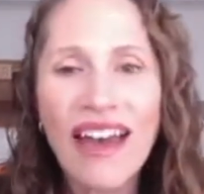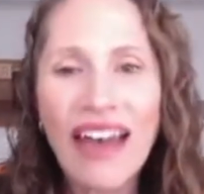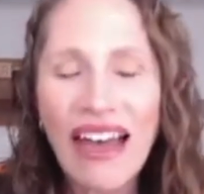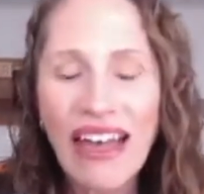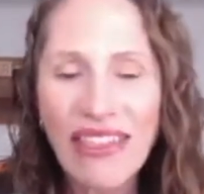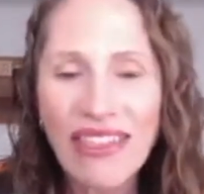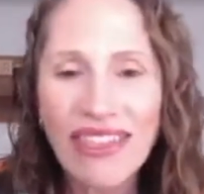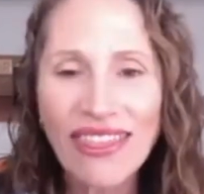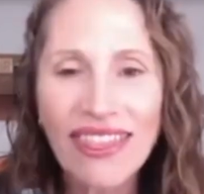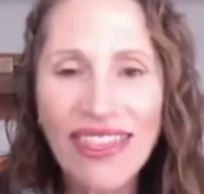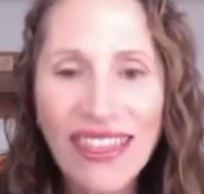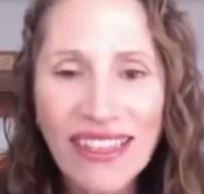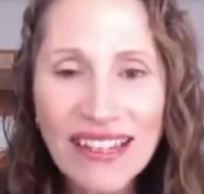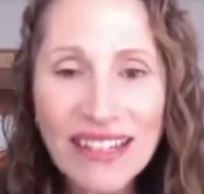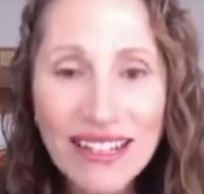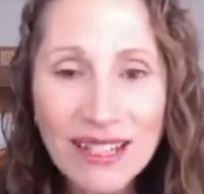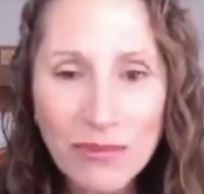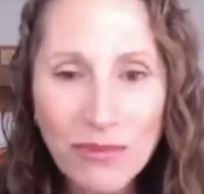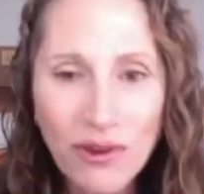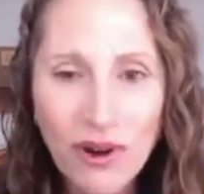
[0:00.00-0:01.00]
And
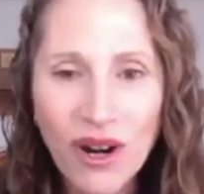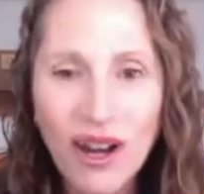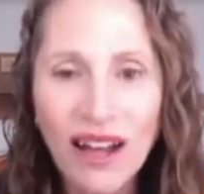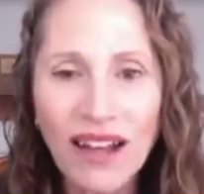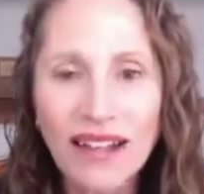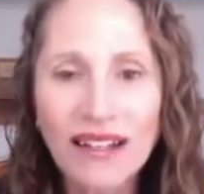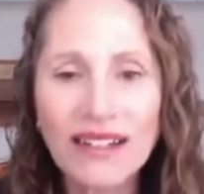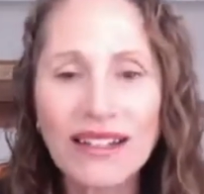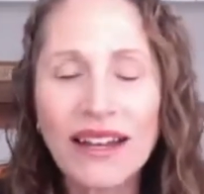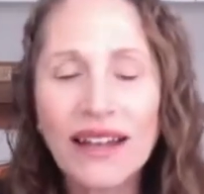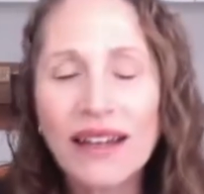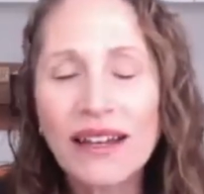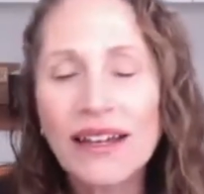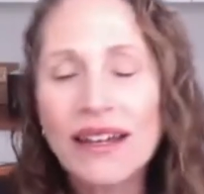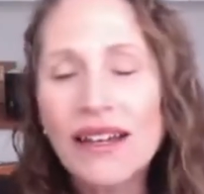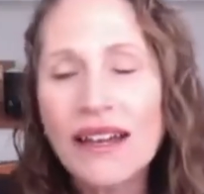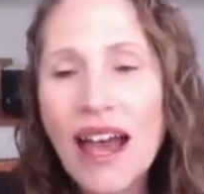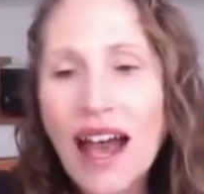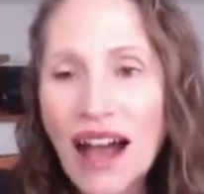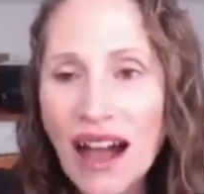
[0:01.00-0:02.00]
this product
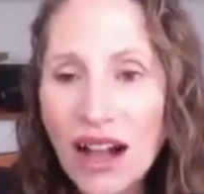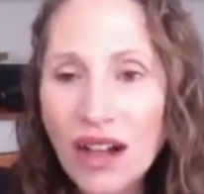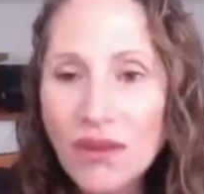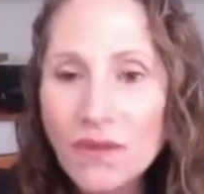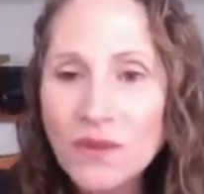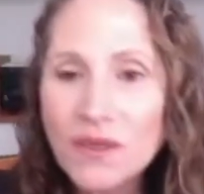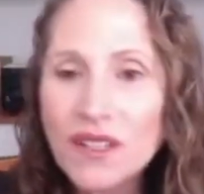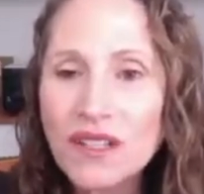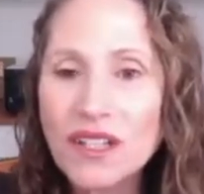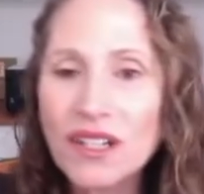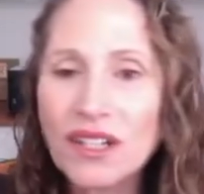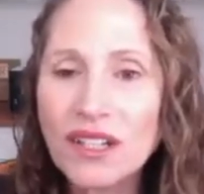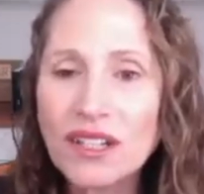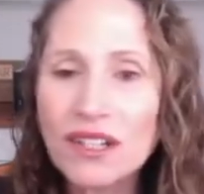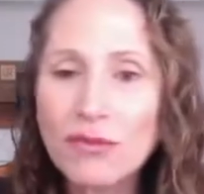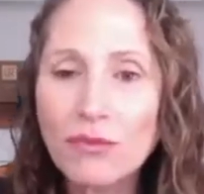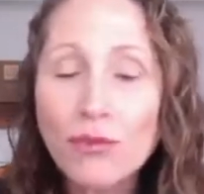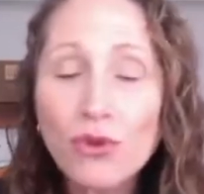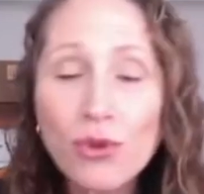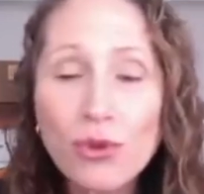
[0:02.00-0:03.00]
helps to
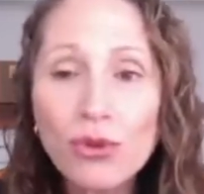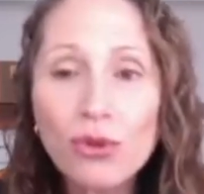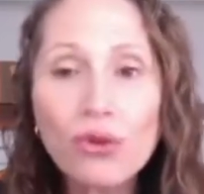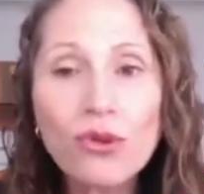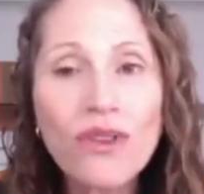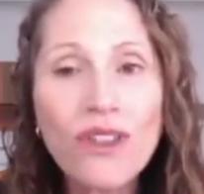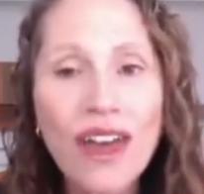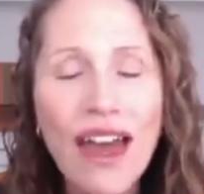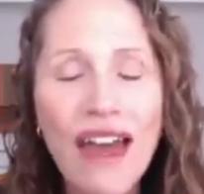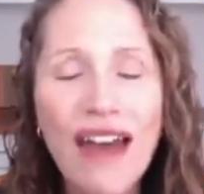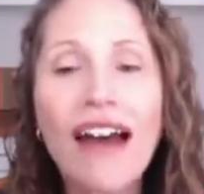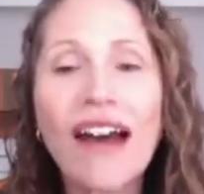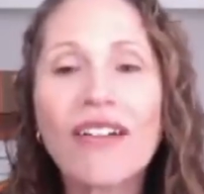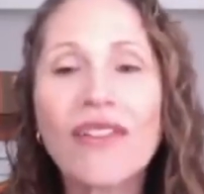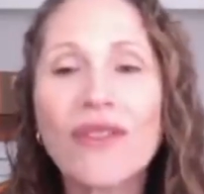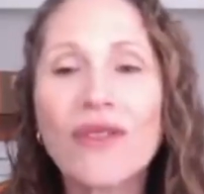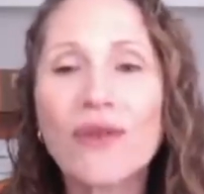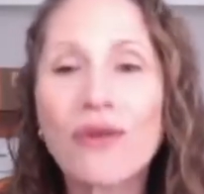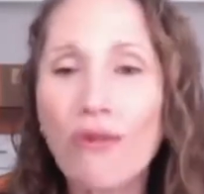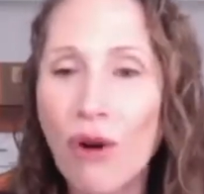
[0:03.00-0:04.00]
smooth out
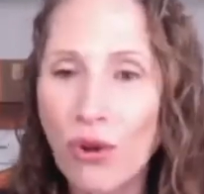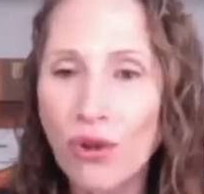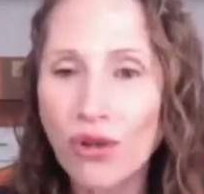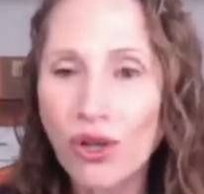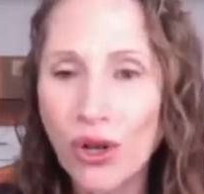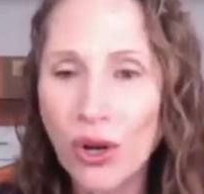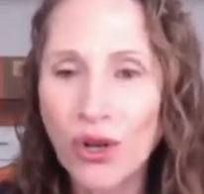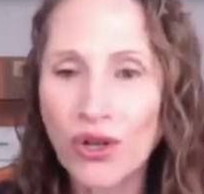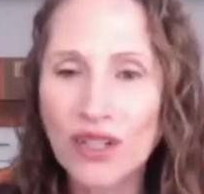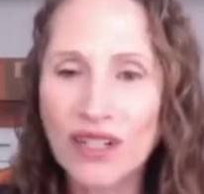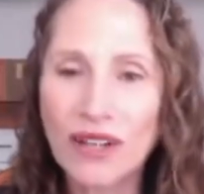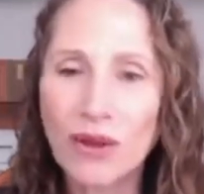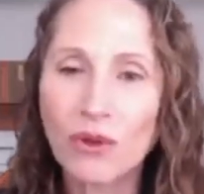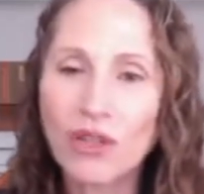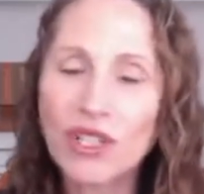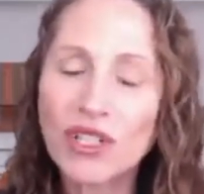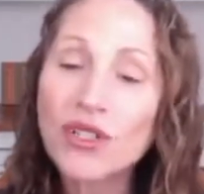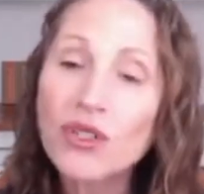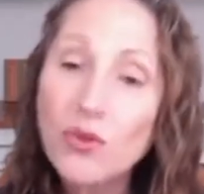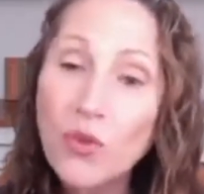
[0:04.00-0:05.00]
the roller coaster,
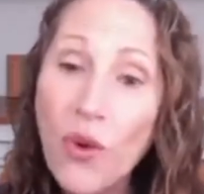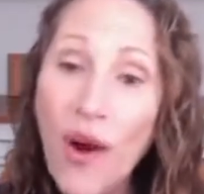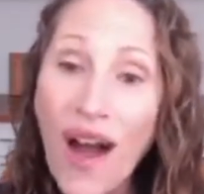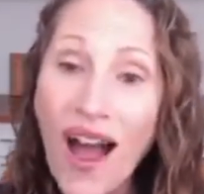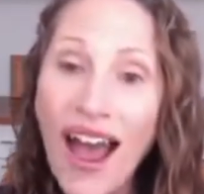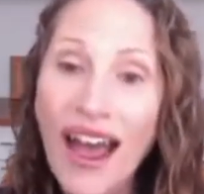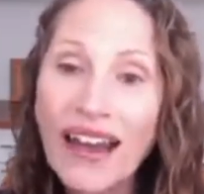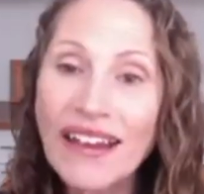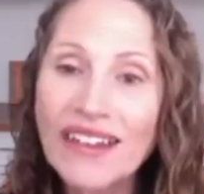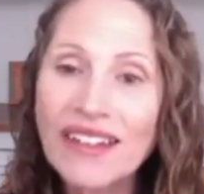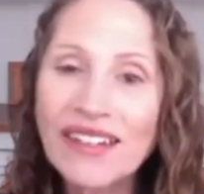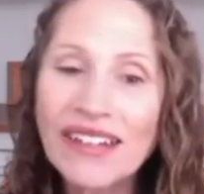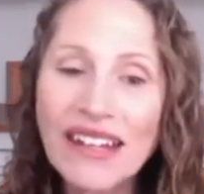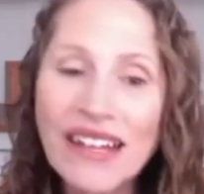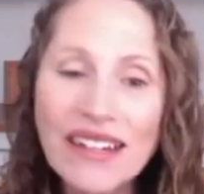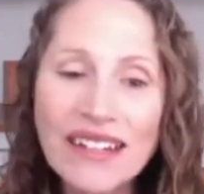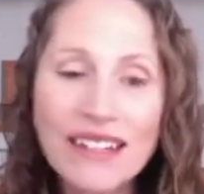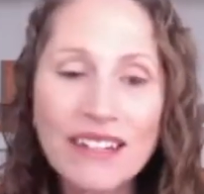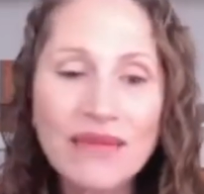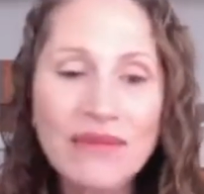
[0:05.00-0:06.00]
which is why you
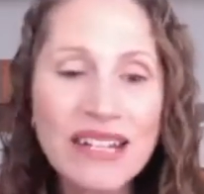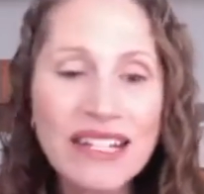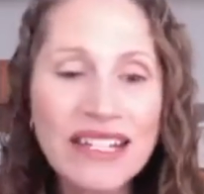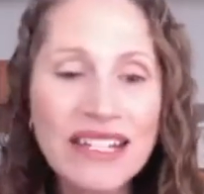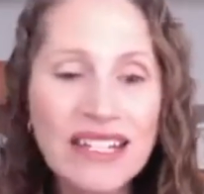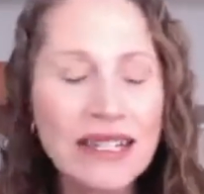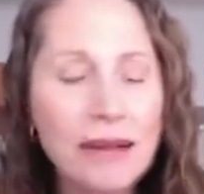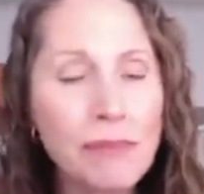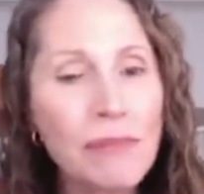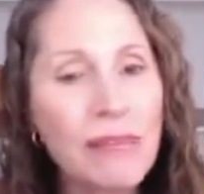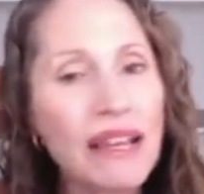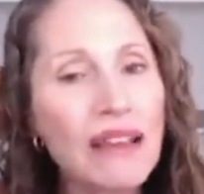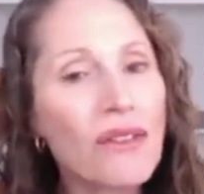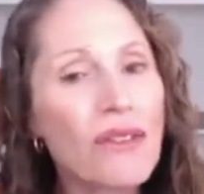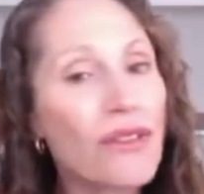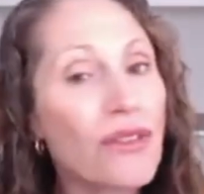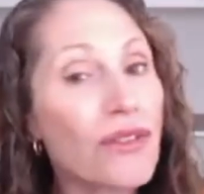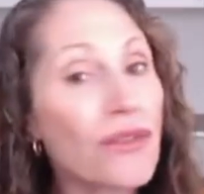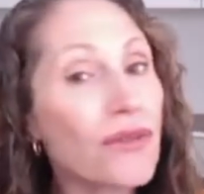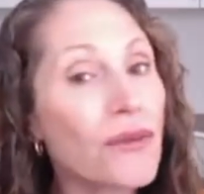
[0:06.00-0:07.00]
need to be sipping it
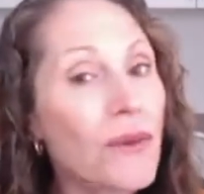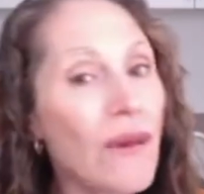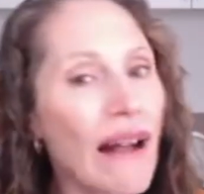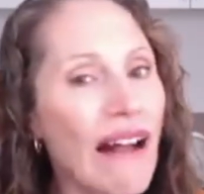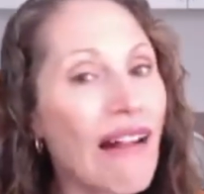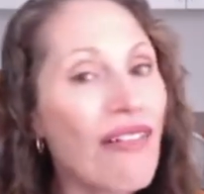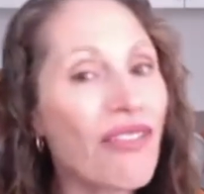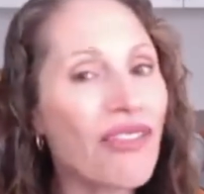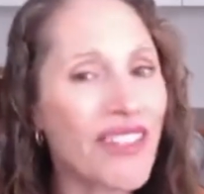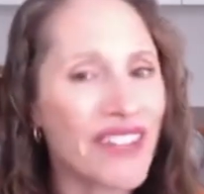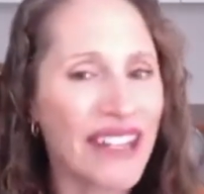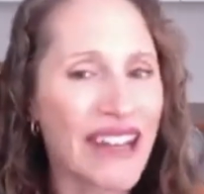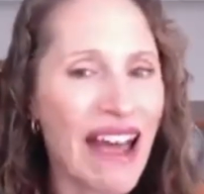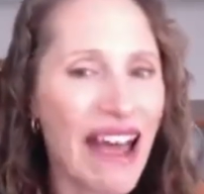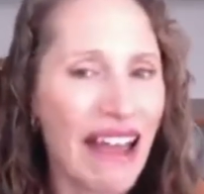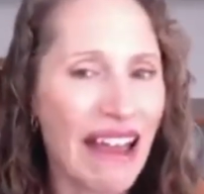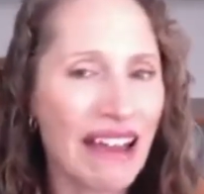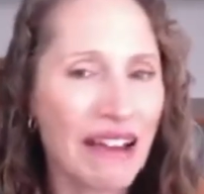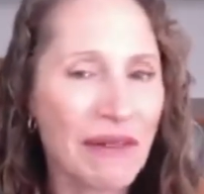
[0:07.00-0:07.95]
throughout the day.